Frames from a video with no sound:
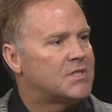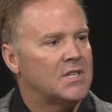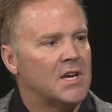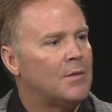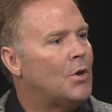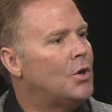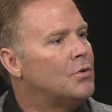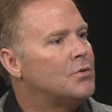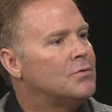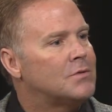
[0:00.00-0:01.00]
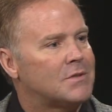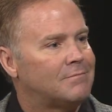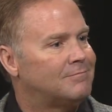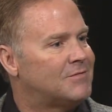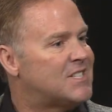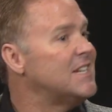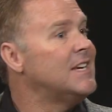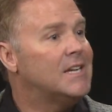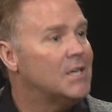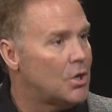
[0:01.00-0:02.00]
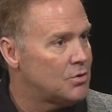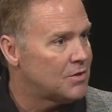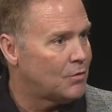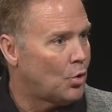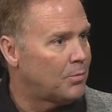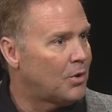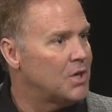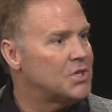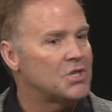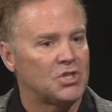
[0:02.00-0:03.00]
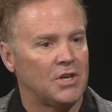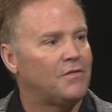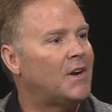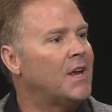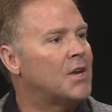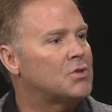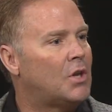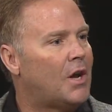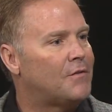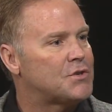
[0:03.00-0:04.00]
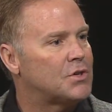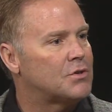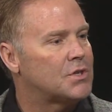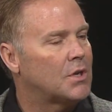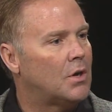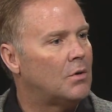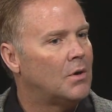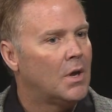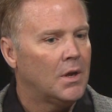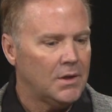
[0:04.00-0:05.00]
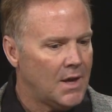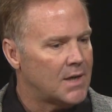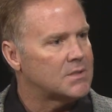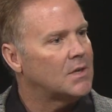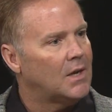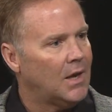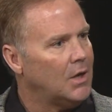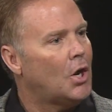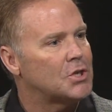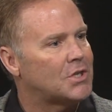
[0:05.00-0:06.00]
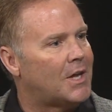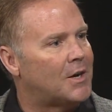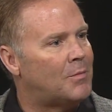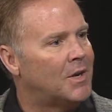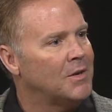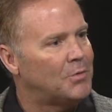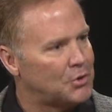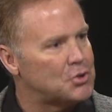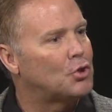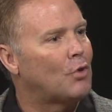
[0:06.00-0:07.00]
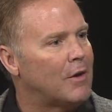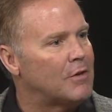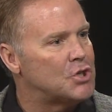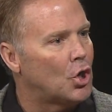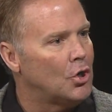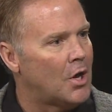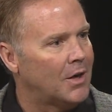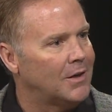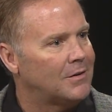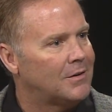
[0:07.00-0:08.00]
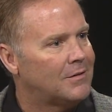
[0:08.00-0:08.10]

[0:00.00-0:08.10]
CMOs, CEOs of corporations, chief financial officers to go, yes, it costs a lot of money, but there's a great return on it.